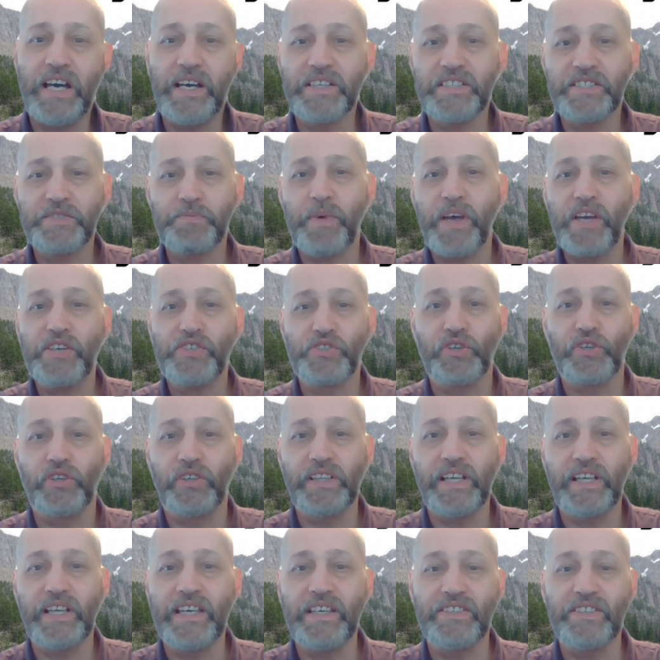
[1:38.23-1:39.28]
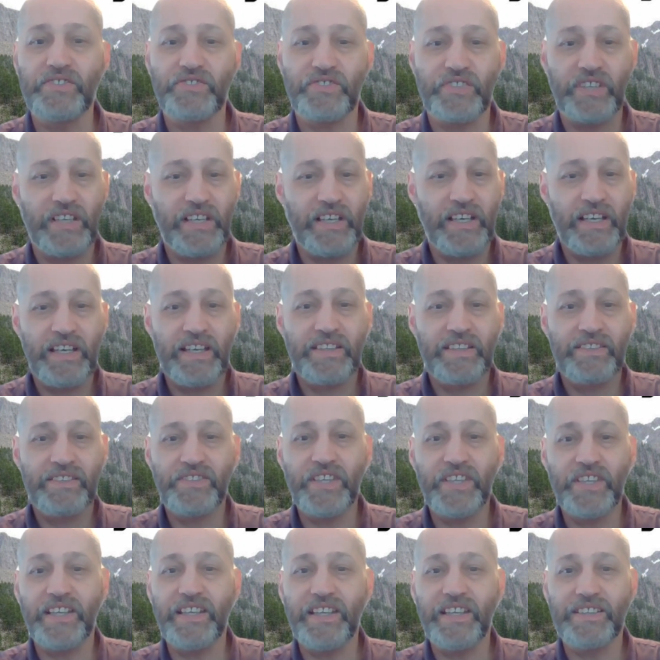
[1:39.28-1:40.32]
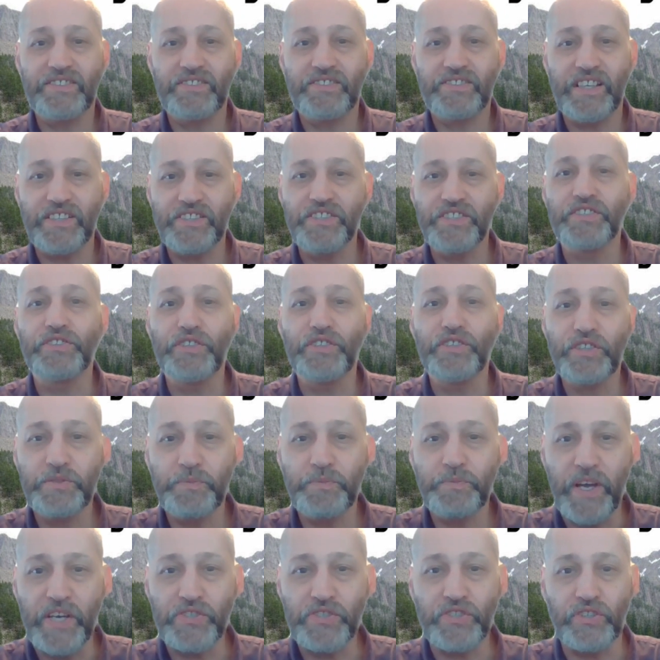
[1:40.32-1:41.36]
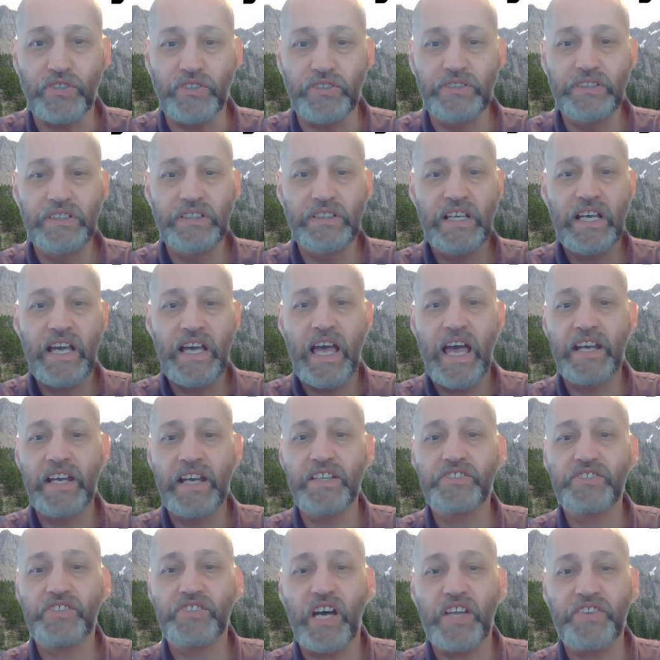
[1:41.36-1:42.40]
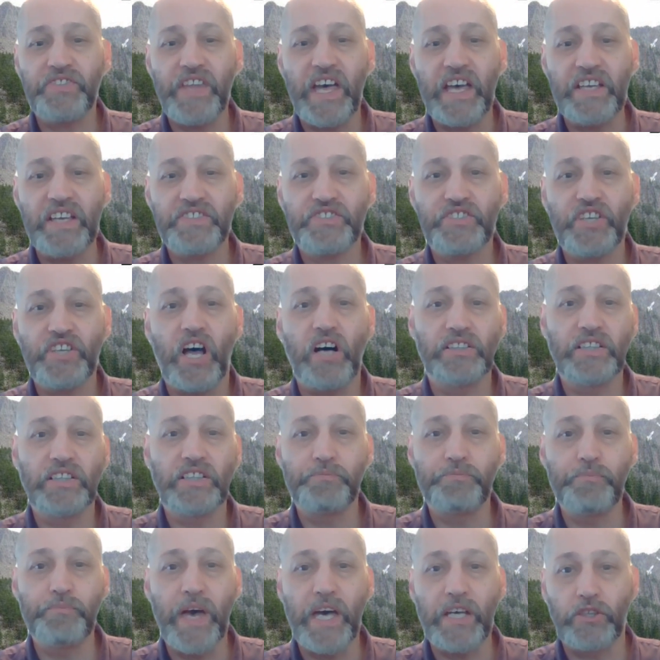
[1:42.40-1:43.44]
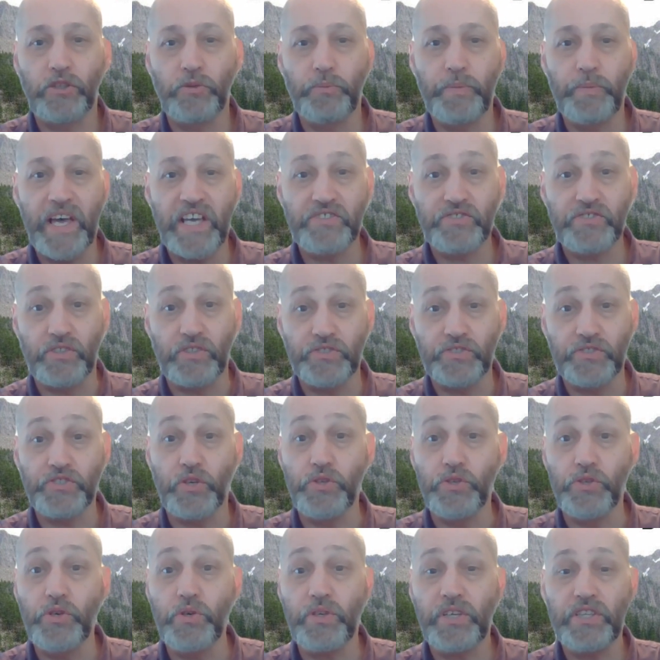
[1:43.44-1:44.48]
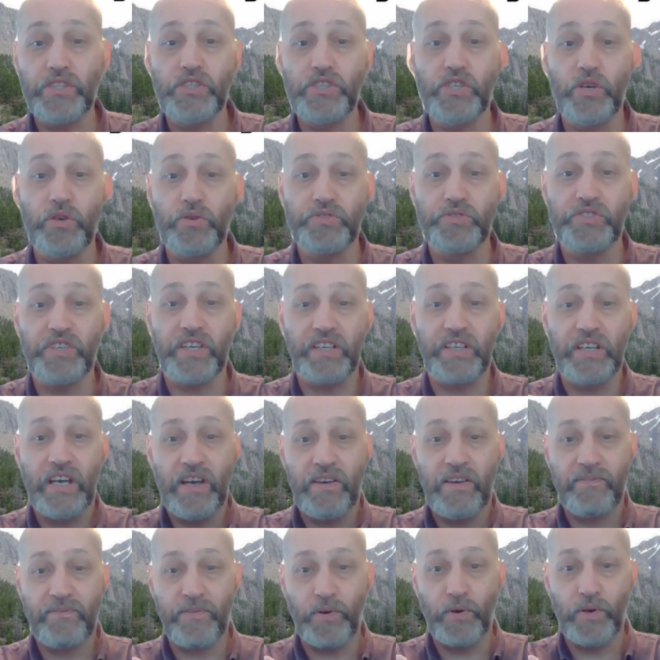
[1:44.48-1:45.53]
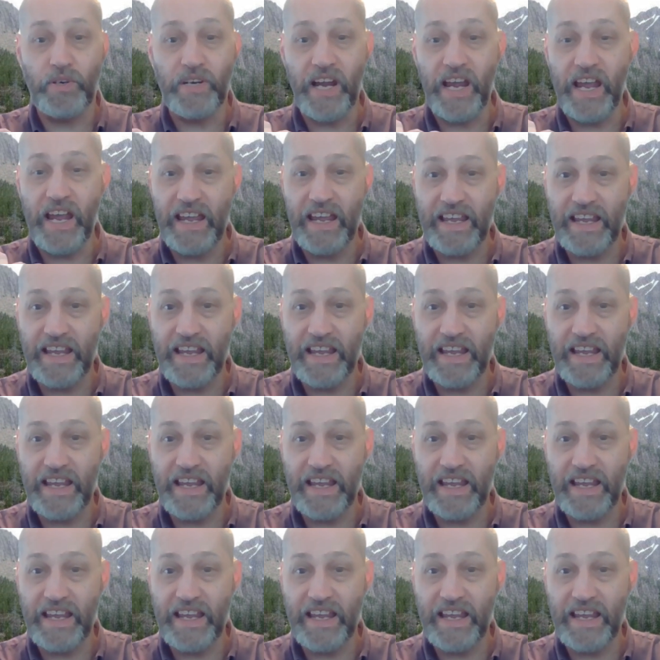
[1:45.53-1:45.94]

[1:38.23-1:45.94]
special is that it doesn't look special, and it's got that solid metal bezel. So you can use it for